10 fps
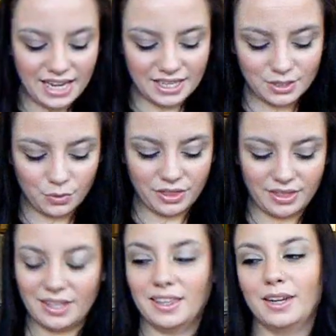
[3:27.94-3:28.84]
That is
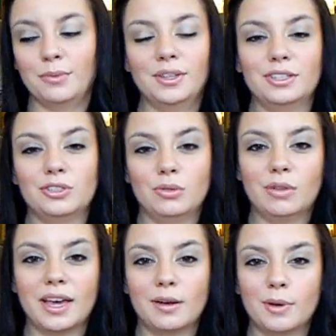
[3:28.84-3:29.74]
one thing that I really
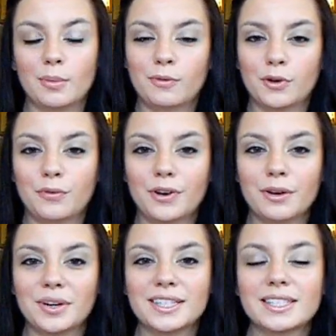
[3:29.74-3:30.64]
do like about Preferred
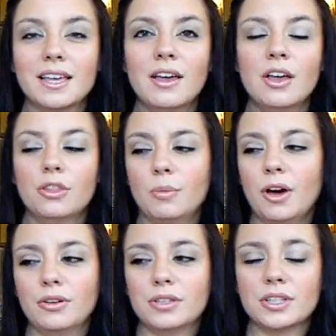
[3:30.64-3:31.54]
Fragrance. The
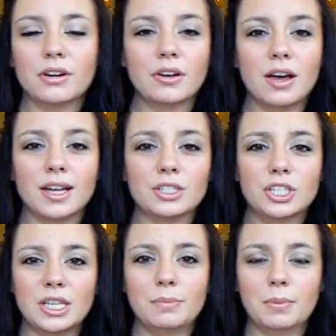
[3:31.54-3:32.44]
bottles are not
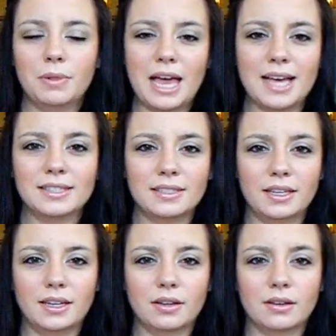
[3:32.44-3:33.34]
cheap,
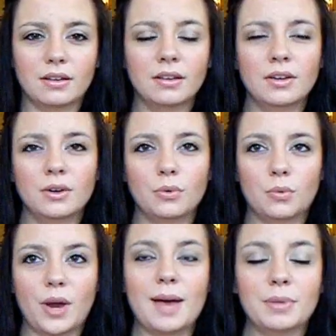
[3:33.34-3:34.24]
plastic,
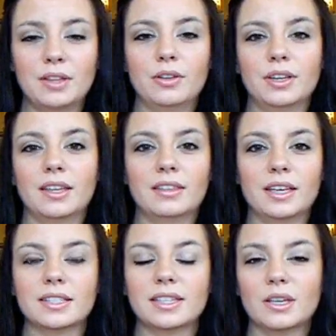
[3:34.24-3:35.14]
crappy looking
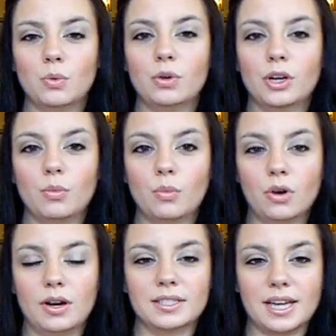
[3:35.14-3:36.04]
things that you wouldn't
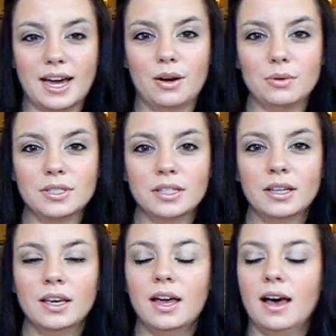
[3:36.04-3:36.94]
want out.
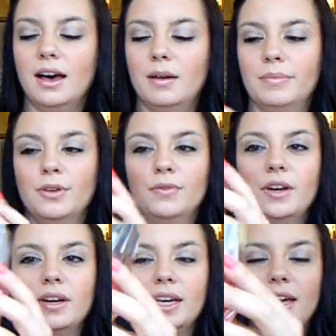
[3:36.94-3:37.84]
Um, they're
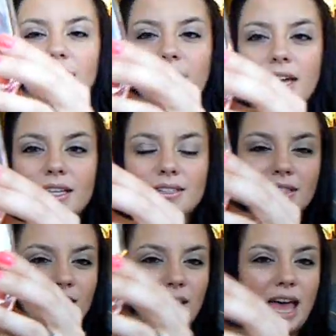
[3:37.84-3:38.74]
very nice
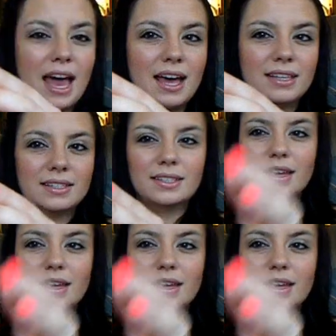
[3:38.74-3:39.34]
glass.